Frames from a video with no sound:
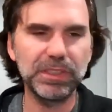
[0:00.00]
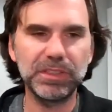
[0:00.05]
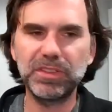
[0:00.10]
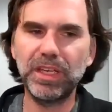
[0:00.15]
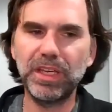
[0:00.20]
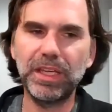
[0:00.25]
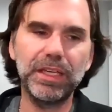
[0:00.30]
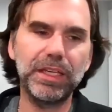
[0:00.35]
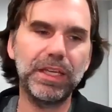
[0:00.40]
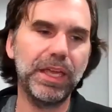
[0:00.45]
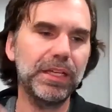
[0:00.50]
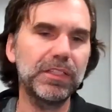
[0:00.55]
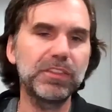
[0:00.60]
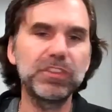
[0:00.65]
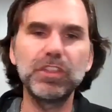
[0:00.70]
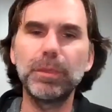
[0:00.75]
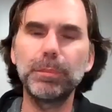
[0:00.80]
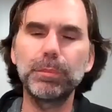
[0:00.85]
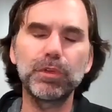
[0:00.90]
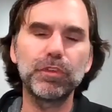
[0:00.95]
take
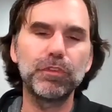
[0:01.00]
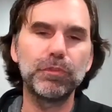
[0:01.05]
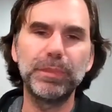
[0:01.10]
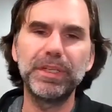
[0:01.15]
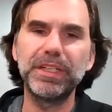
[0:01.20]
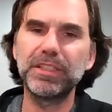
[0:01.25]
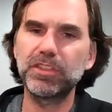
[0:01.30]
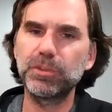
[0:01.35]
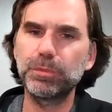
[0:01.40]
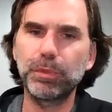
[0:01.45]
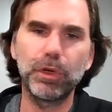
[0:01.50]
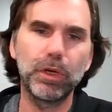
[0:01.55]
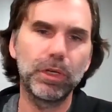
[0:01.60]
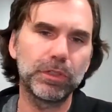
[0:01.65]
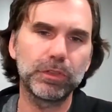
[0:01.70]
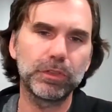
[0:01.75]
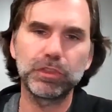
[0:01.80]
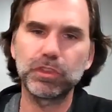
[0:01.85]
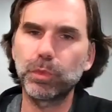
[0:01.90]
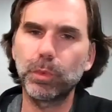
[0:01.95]
X number of minutes per
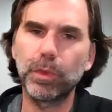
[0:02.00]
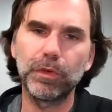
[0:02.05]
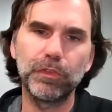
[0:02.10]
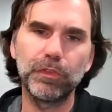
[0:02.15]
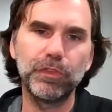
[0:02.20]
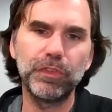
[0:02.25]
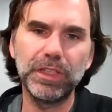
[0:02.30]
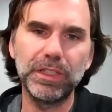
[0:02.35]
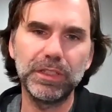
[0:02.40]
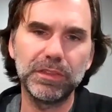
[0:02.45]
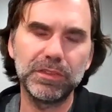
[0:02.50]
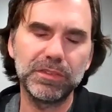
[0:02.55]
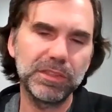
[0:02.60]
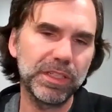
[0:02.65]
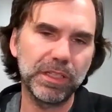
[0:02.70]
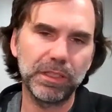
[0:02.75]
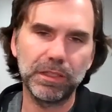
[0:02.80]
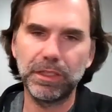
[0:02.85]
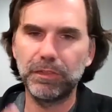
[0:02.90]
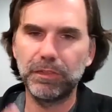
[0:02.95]
100 square feet to
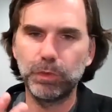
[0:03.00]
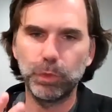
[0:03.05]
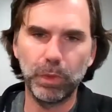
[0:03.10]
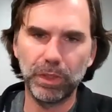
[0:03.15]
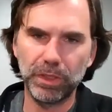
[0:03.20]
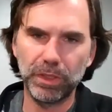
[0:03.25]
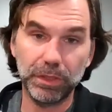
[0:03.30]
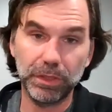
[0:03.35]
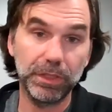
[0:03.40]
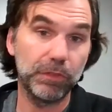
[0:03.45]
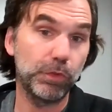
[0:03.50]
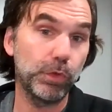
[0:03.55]
get a level 1 clean.